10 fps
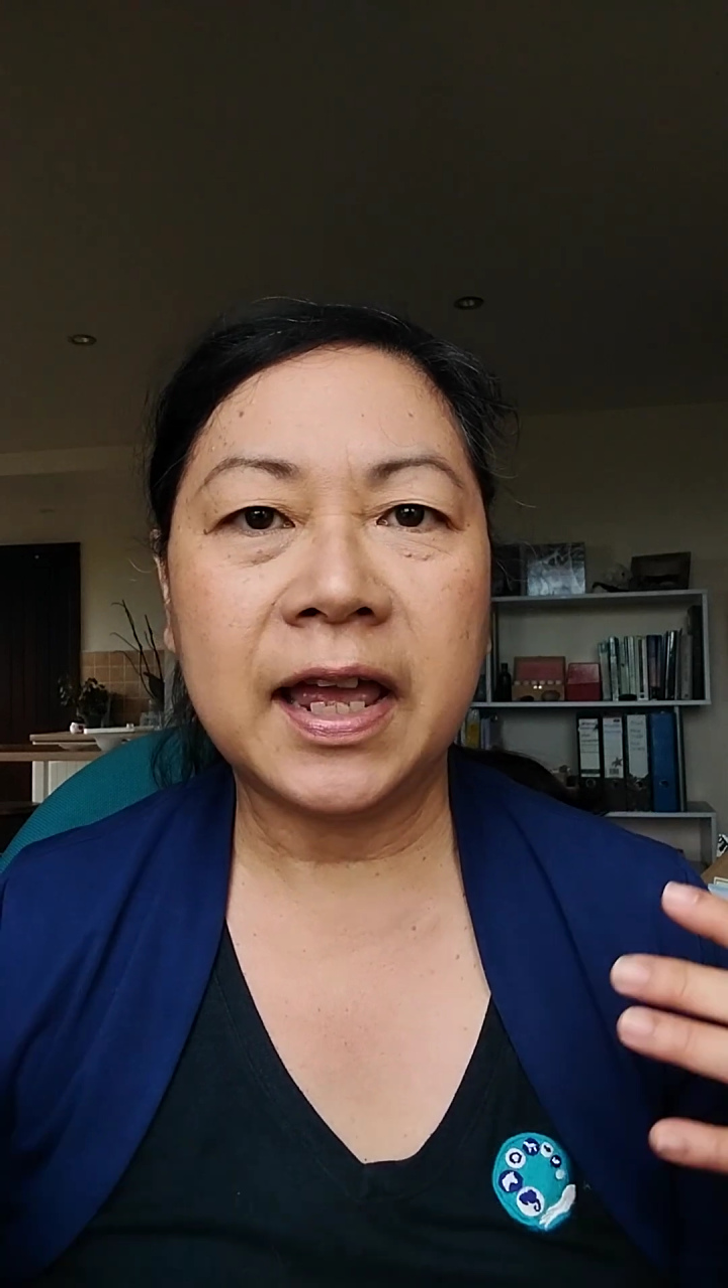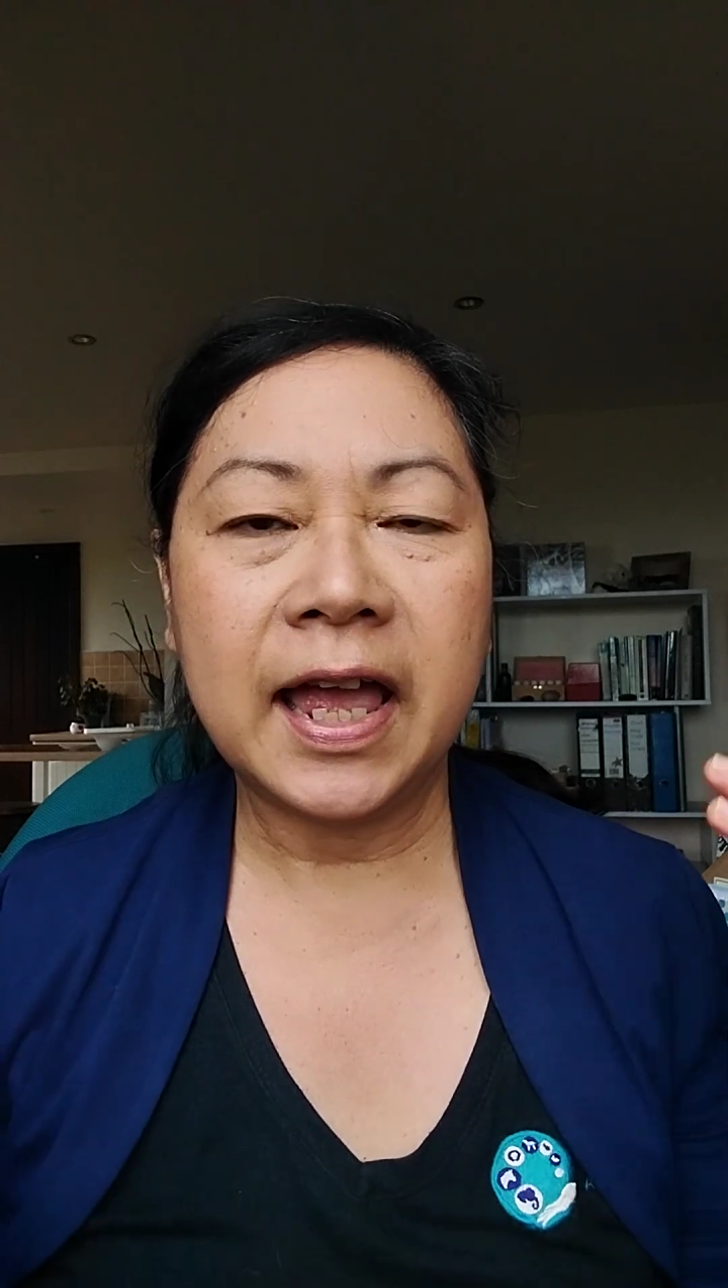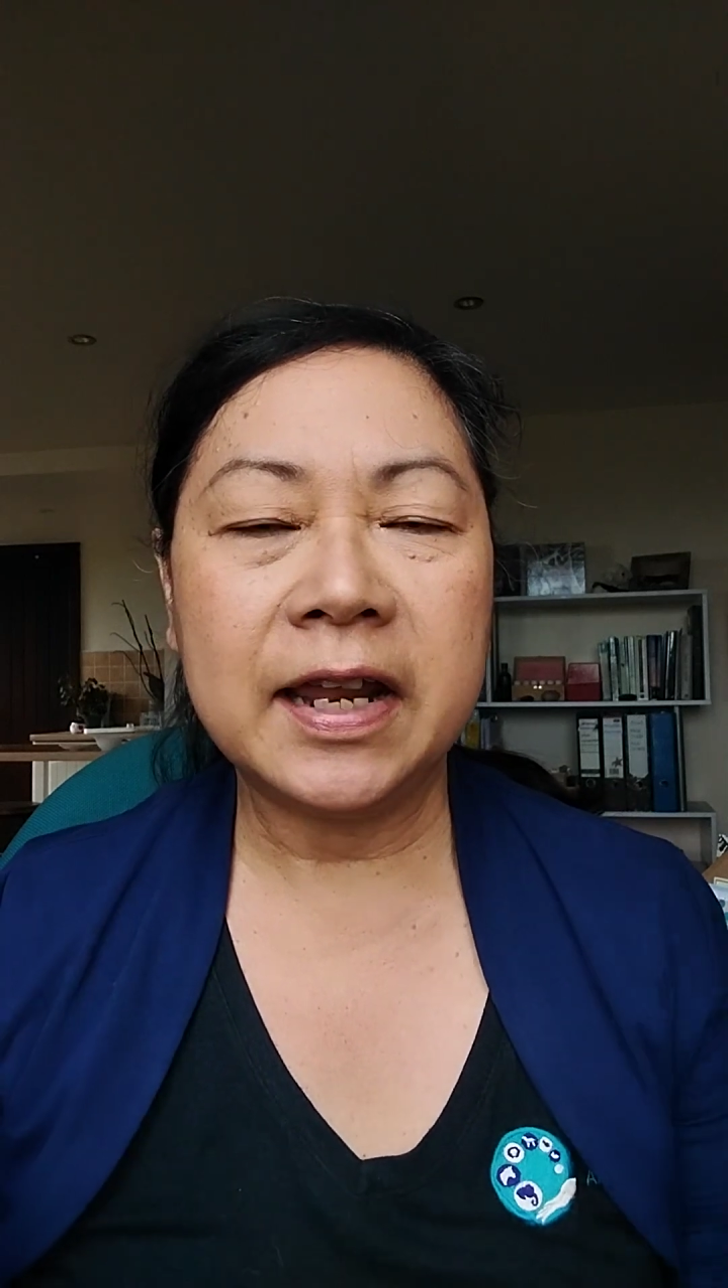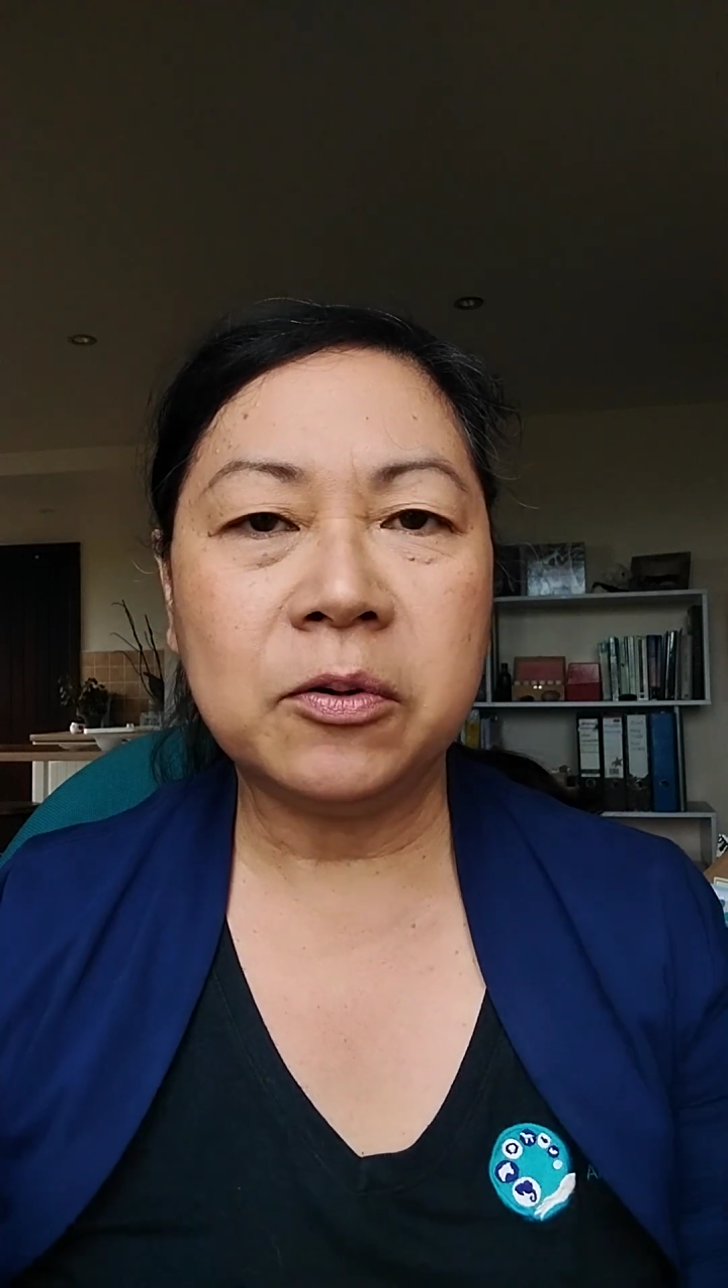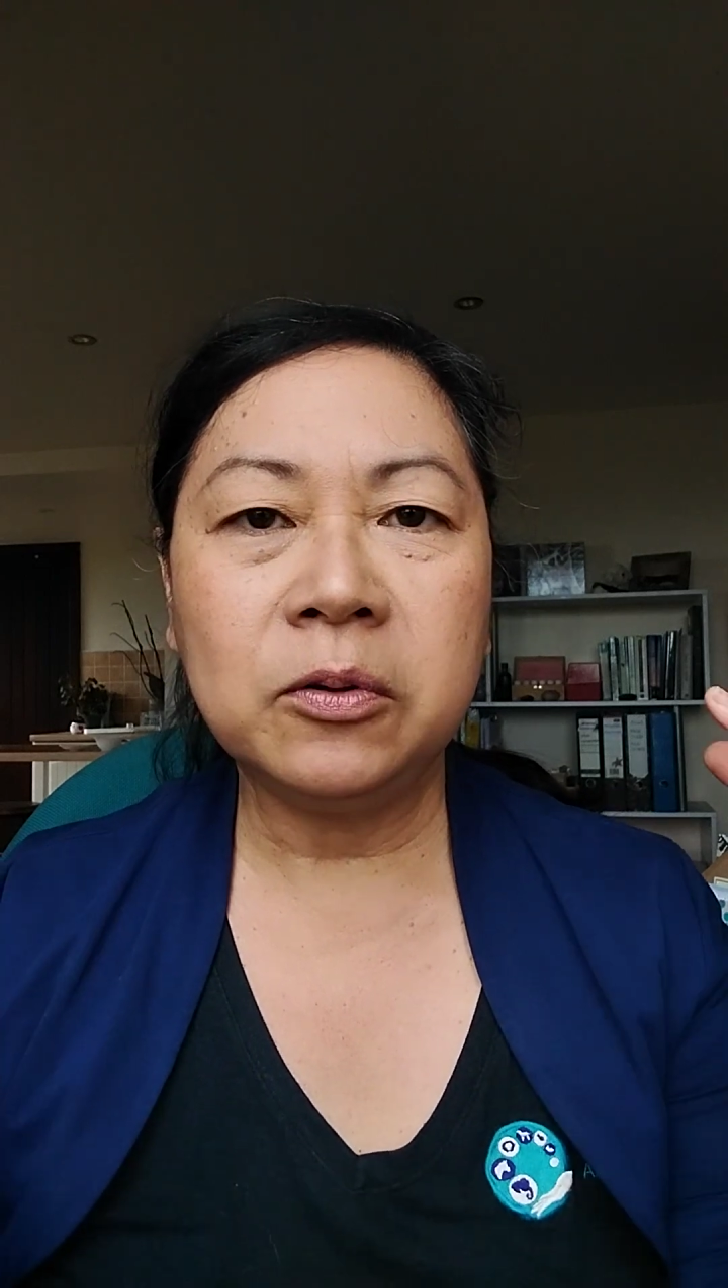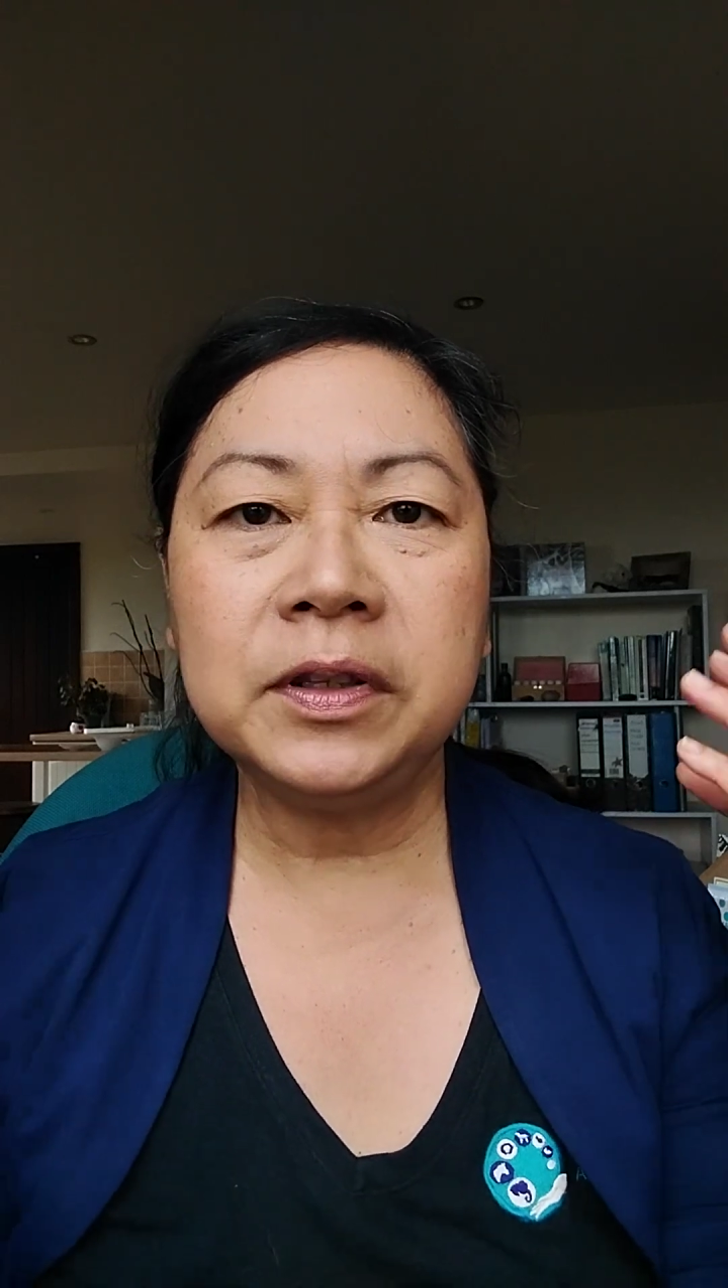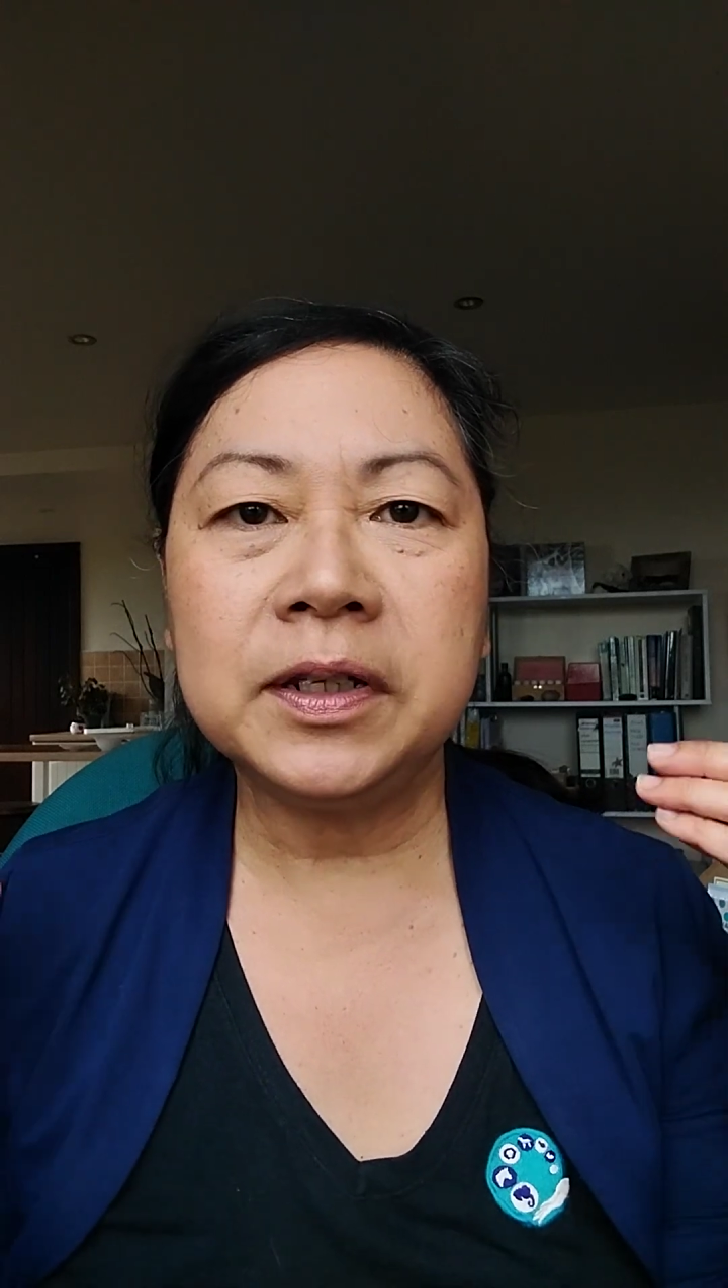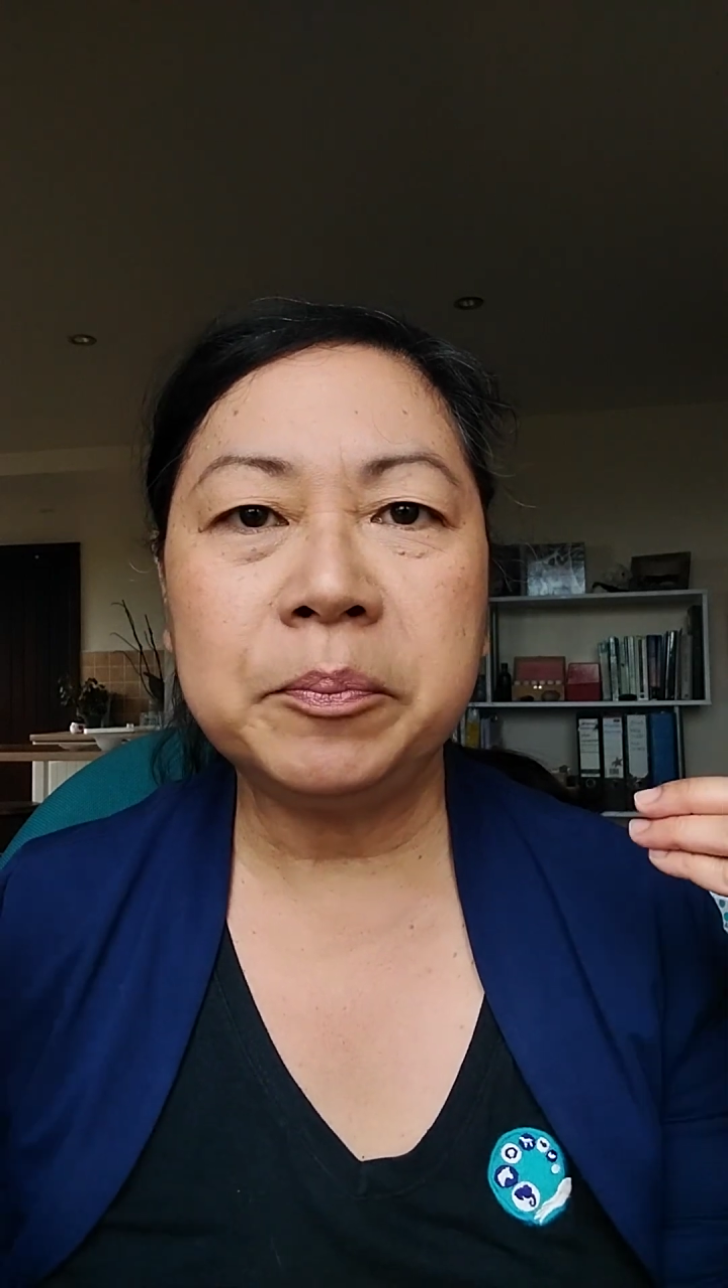had all the